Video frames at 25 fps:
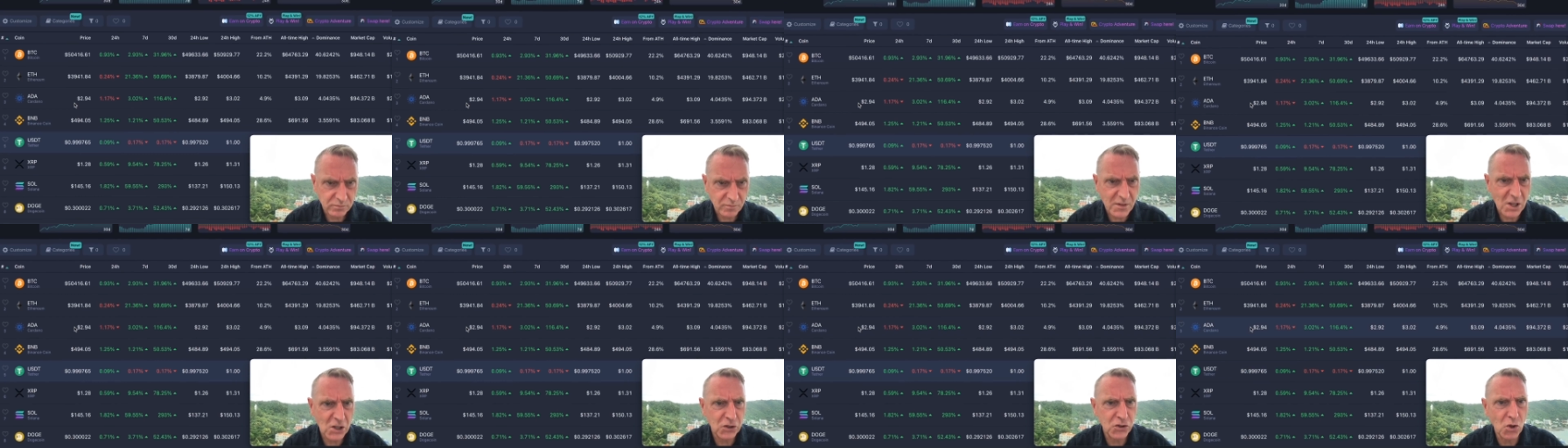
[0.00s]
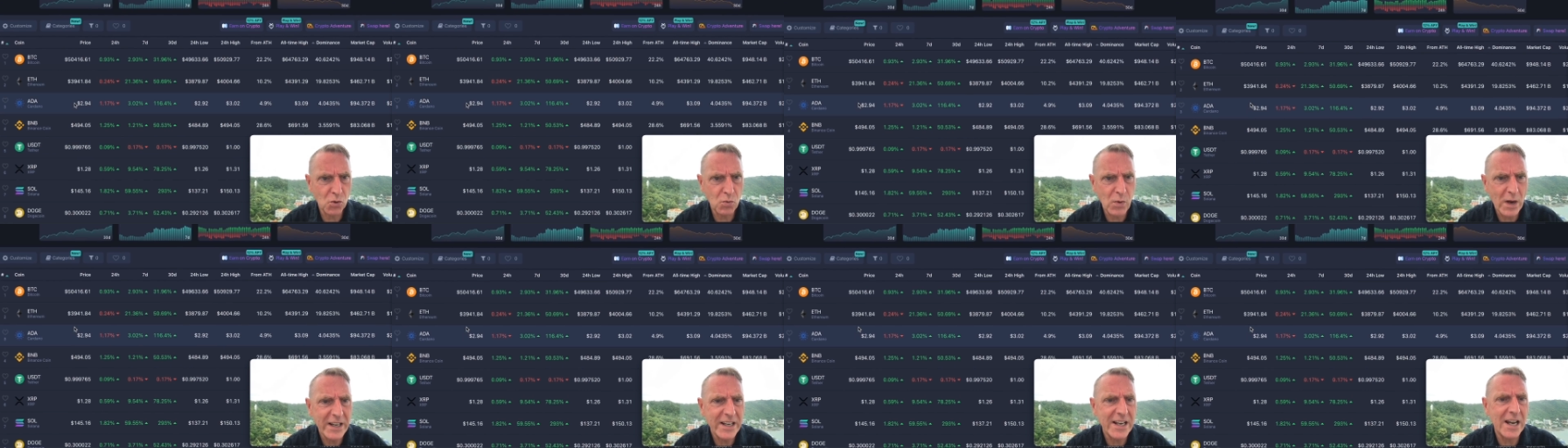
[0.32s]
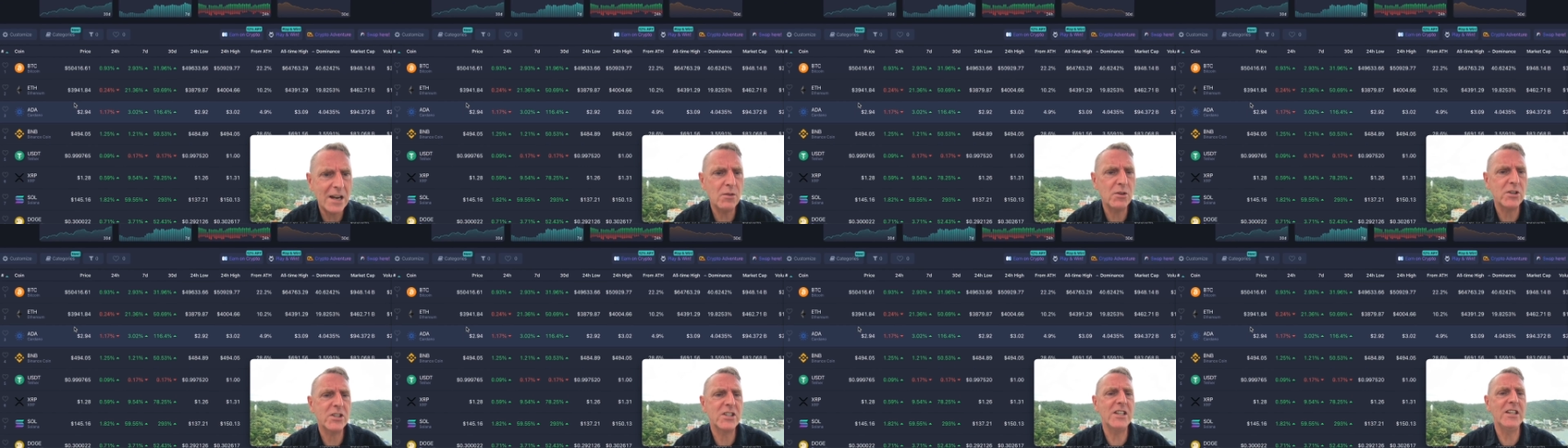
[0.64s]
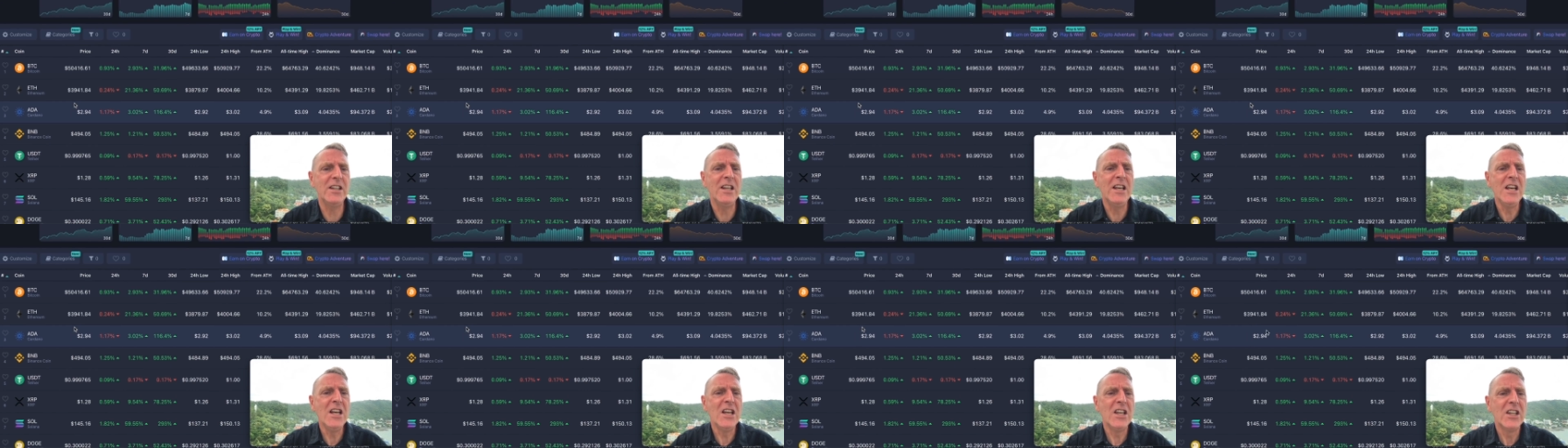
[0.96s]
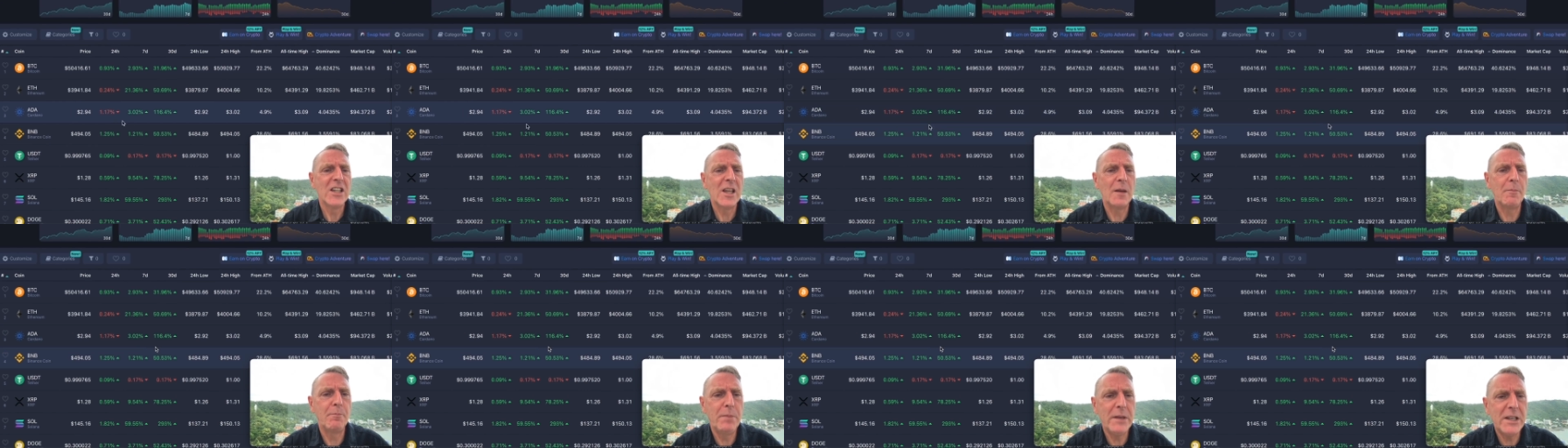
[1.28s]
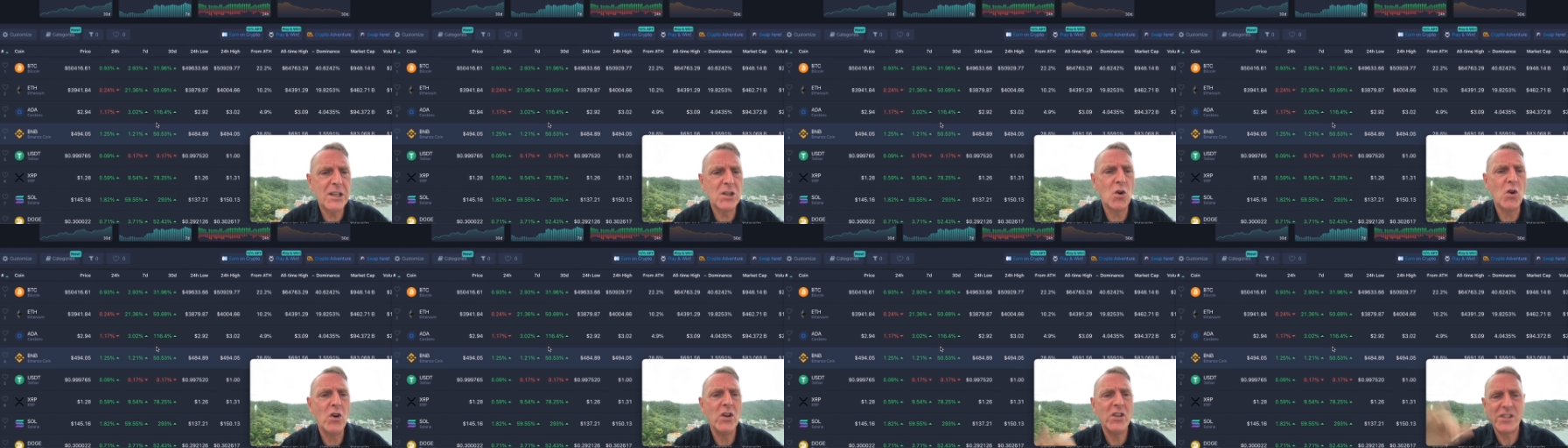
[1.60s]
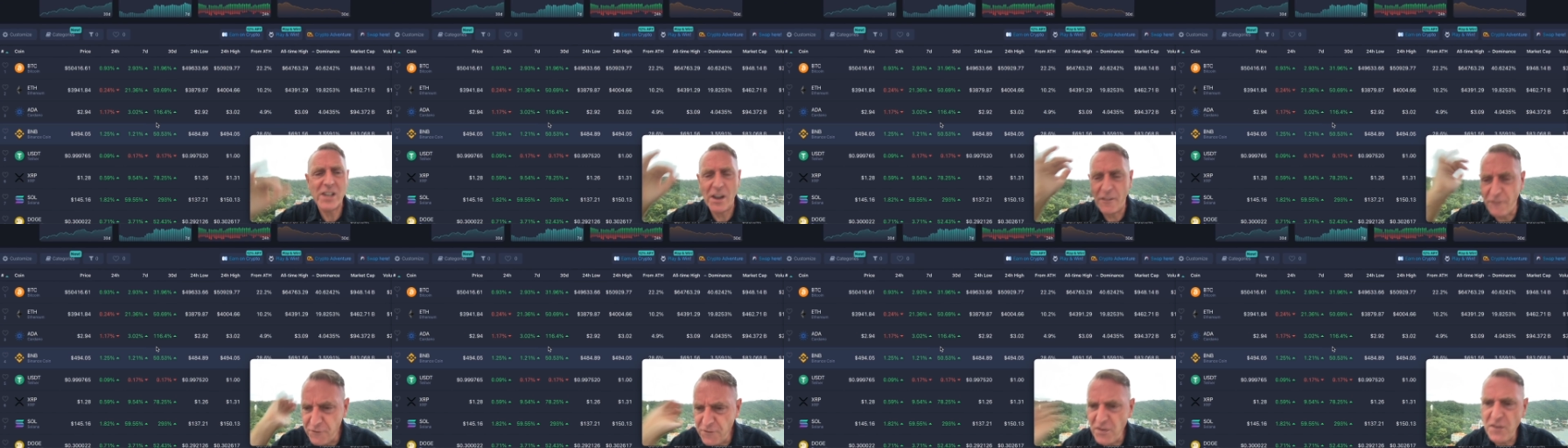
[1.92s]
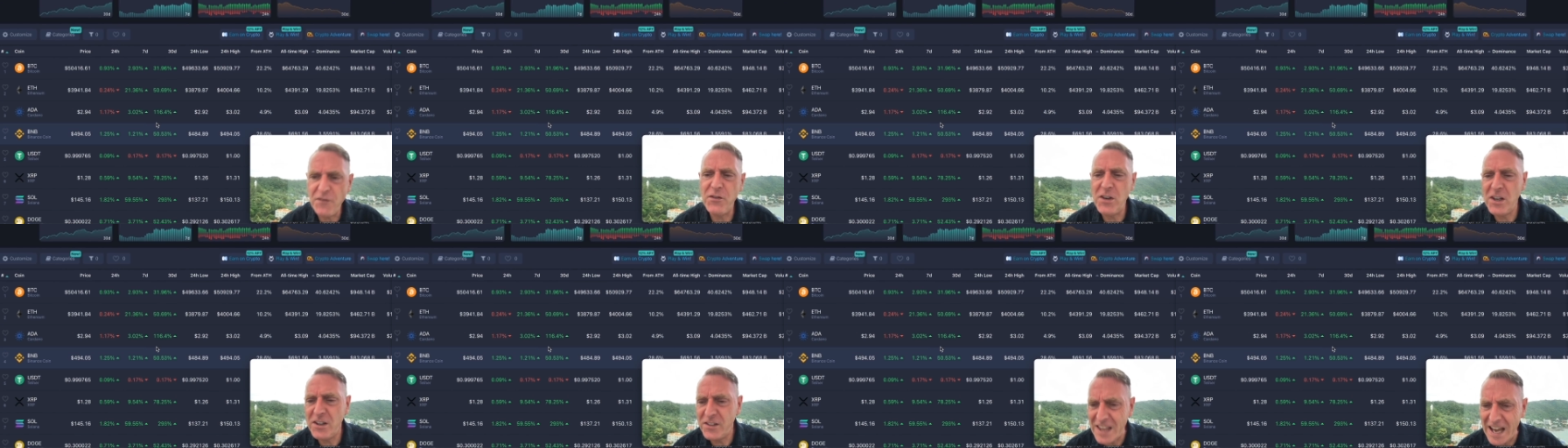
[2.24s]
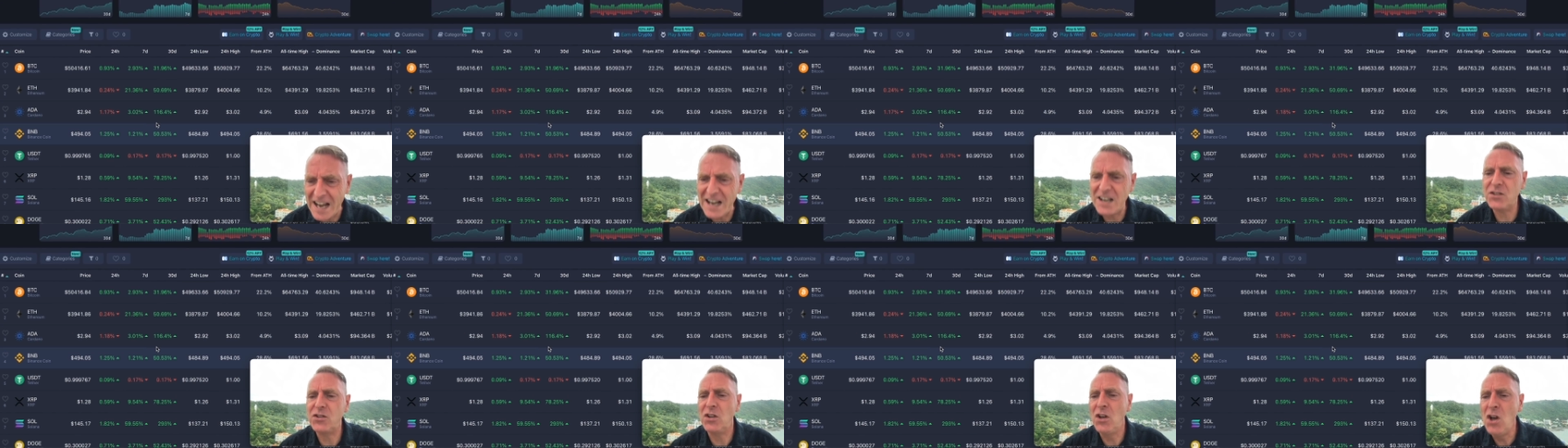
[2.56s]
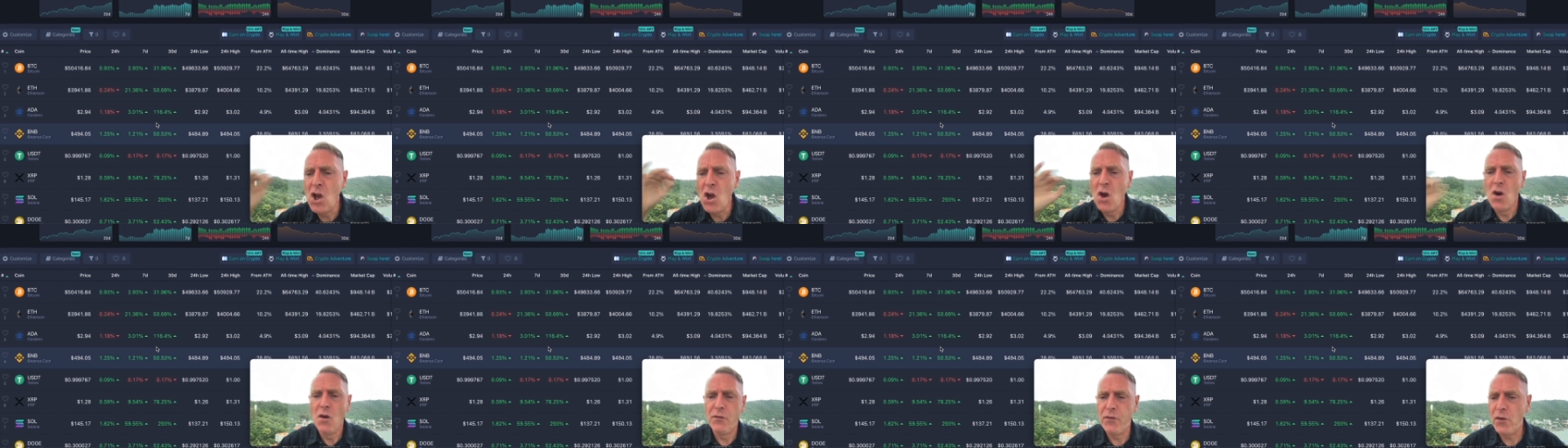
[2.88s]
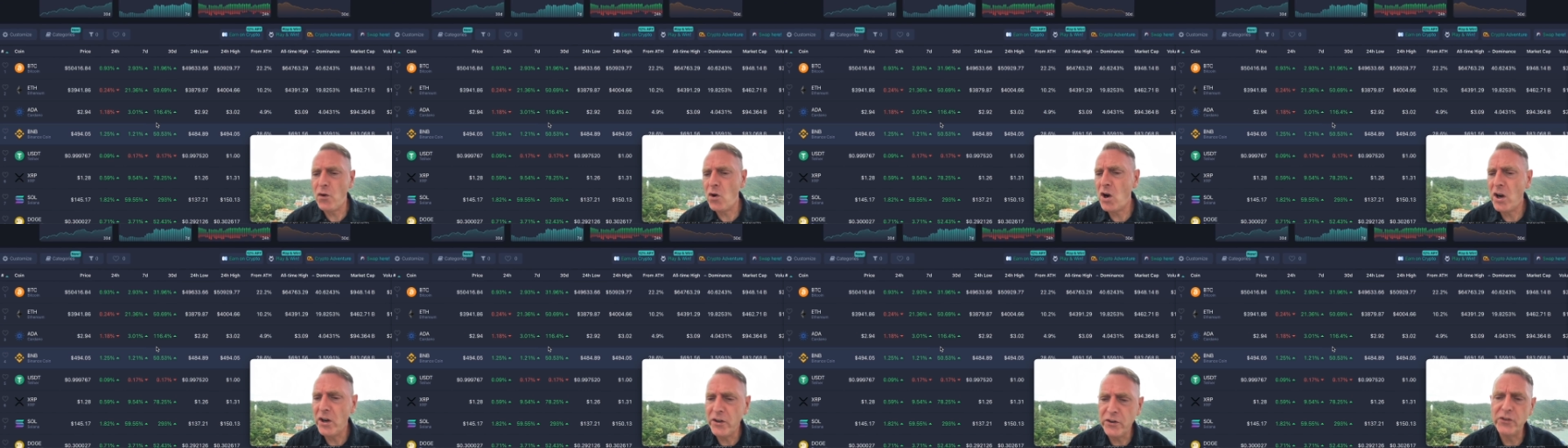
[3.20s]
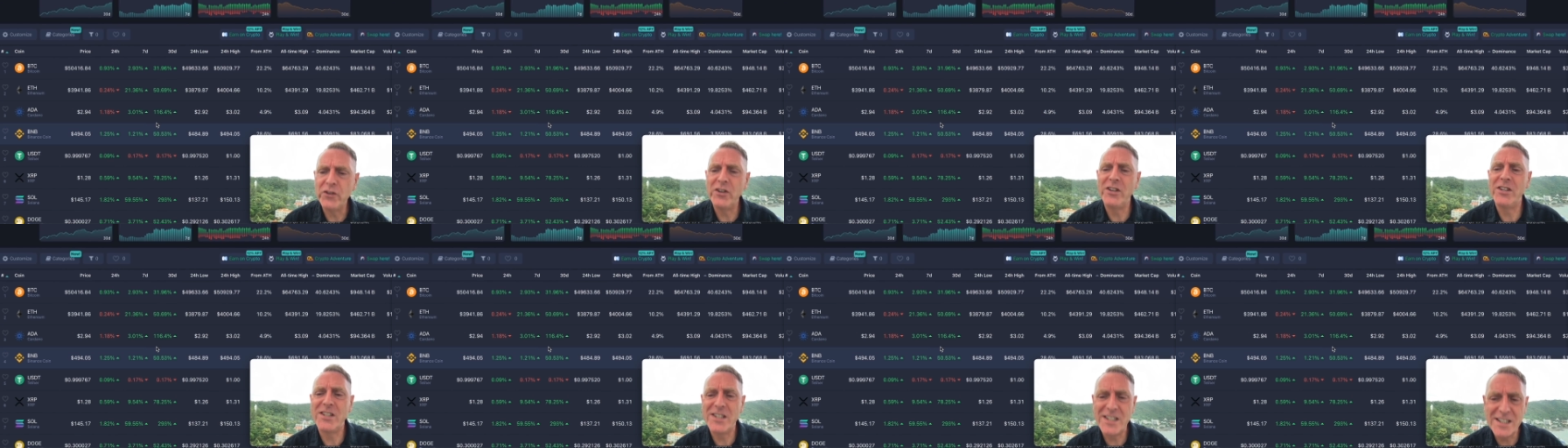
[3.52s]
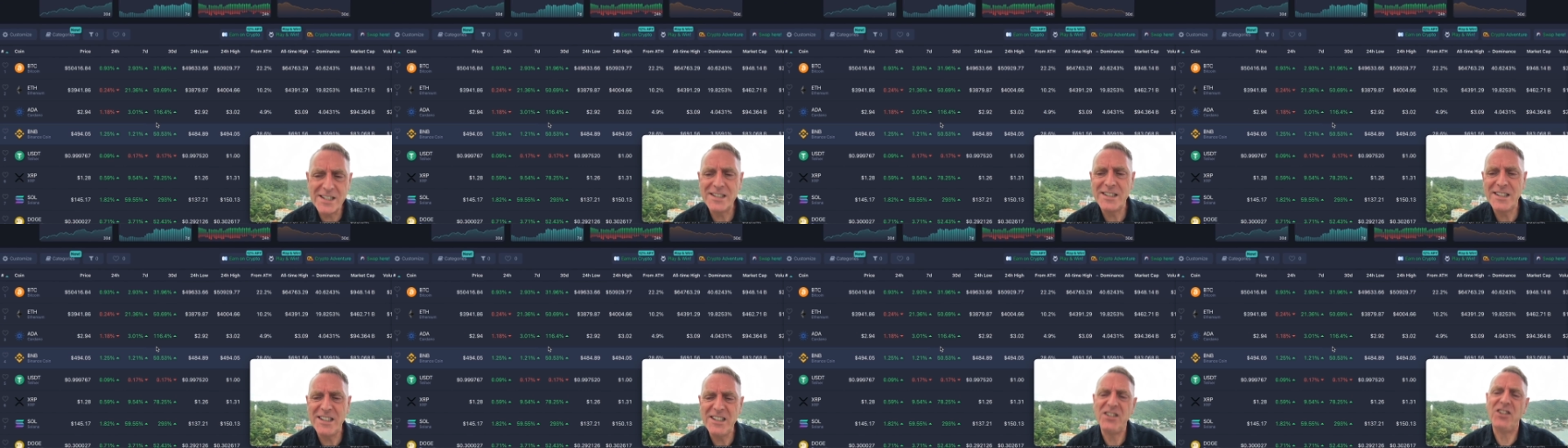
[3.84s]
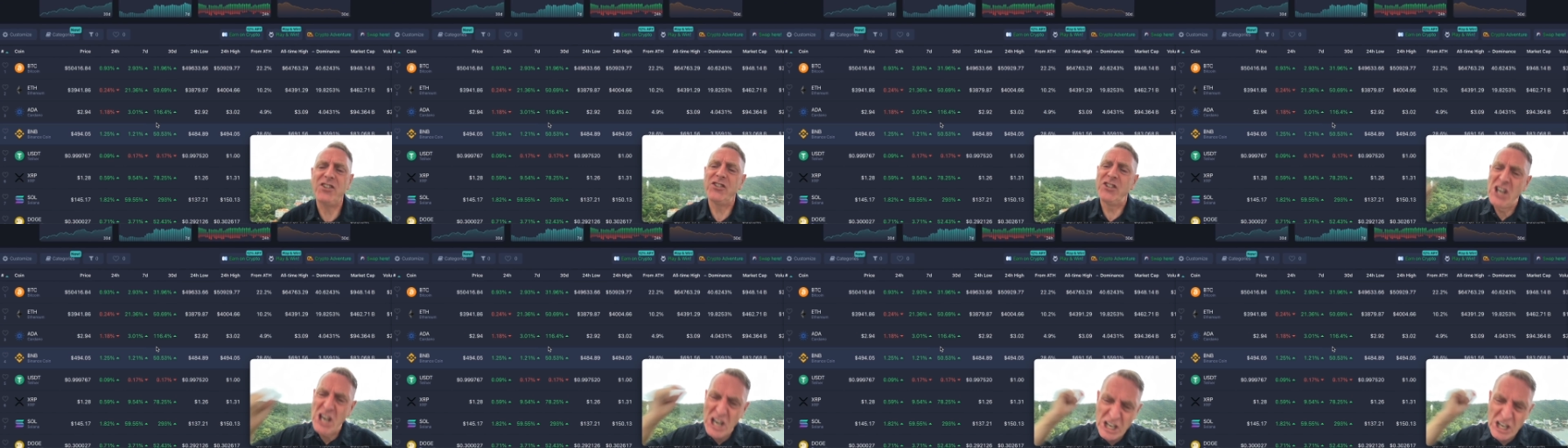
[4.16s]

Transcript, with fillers: So right now we see that Bitcoin is at $50,416.